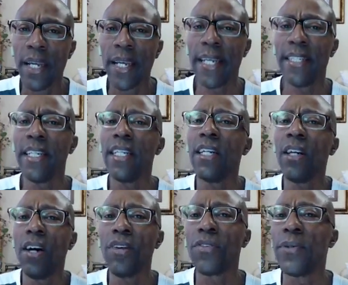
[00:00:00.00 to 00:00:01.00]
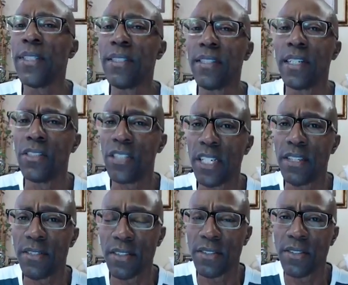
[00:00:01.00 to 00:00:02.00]
He did it all through his son
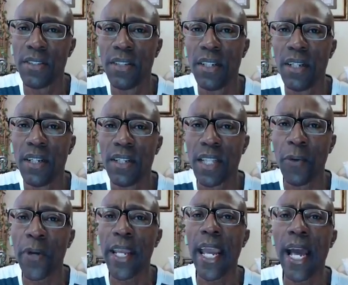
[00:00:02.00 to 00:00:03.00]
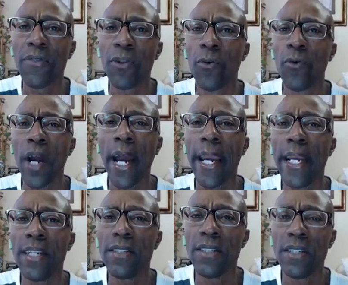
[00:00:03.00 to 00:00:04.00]
Jesus, that we have the
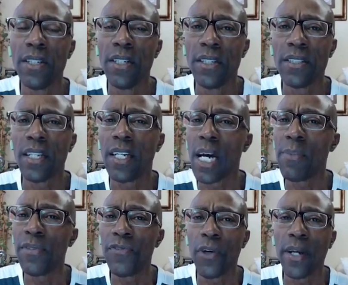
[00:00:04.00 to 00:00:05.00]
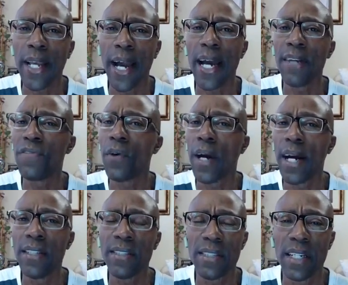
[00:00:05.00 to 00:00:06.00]
right to come before God for
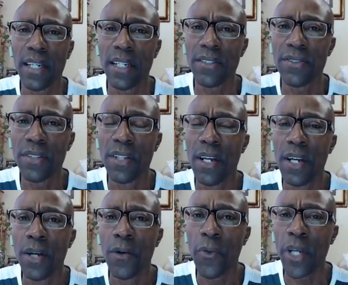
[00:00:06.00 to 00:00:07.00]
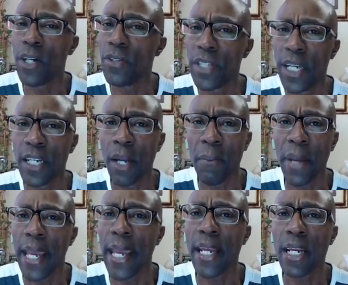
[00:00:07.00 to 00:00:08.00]
ourselves. We don't need a
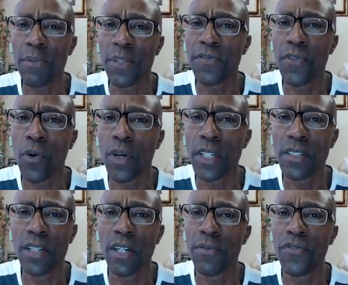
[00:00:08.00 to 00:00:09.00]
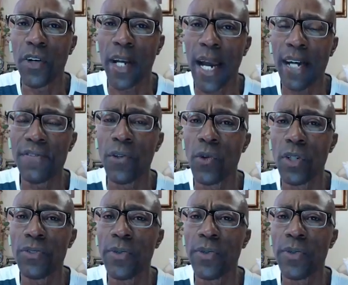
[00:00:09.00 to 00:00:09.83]
man coming for us to go before God for us.